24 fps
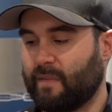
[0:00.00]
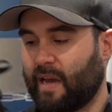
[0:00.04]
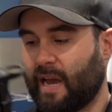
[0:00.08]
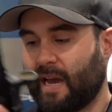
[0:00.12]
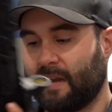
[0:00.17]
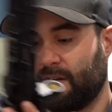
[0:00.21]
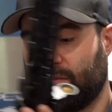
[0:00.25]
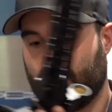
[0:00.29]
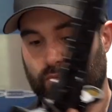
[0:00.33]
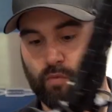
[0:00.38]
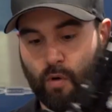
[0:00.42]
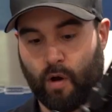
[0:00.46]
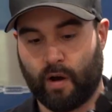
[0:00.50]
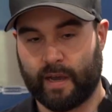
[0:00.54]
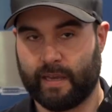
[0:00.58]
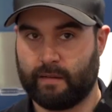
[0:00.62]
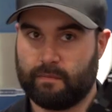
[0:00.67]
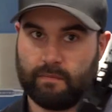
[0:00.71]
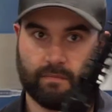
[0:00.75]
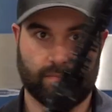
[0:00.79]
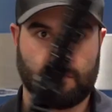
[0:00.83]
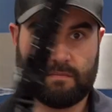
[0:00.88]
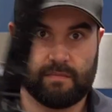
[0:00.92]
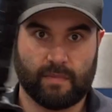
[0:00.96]
and right,
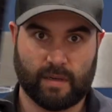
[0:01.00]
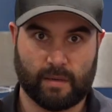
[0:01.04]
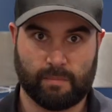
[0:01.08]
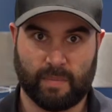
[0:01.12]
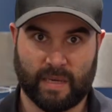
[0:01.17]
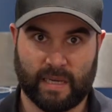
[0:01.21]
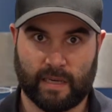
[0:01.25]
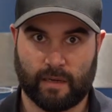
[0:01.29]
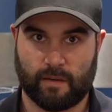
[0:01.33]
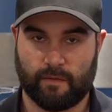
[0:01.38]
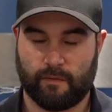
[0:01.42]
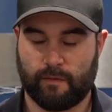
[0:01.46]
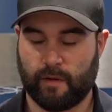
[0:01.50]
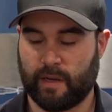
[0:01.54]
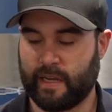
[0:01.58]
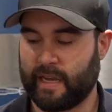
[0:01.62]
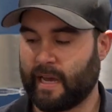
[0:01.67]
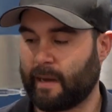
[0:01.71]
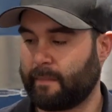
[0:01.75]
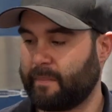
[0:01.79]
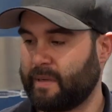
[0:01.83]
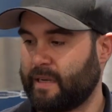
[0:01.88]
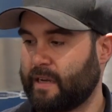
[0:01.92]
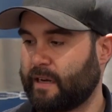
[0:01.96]
being fully
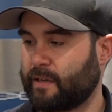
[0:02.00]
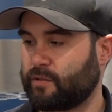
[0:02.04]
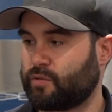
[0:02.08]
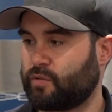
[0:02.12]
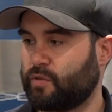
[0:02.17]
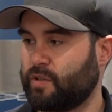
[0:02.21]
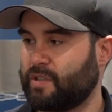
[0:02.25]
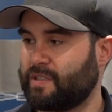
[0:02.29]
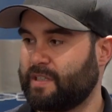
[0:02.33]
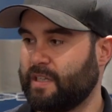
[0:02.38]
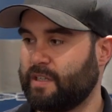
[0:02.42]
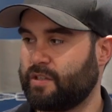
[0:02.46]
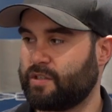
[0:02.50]
ambidextrous,